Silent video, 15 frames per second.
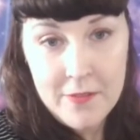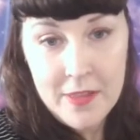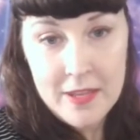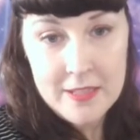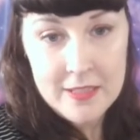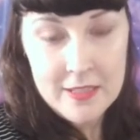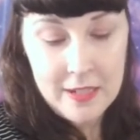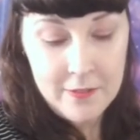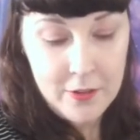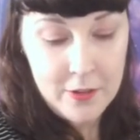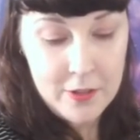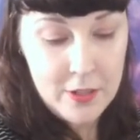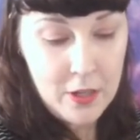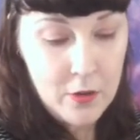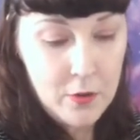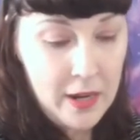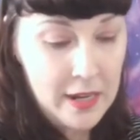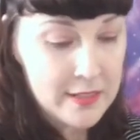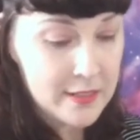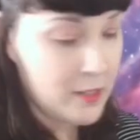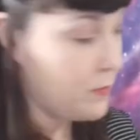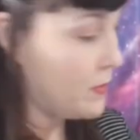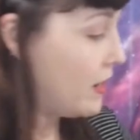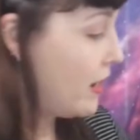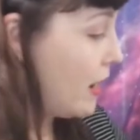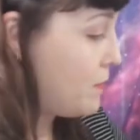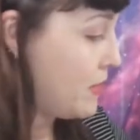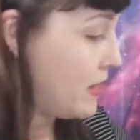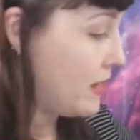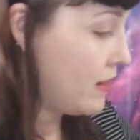inside of her toe has a little bit of
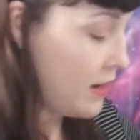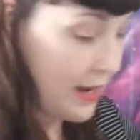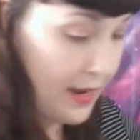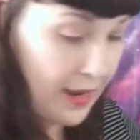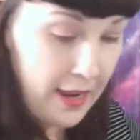hot pink on it,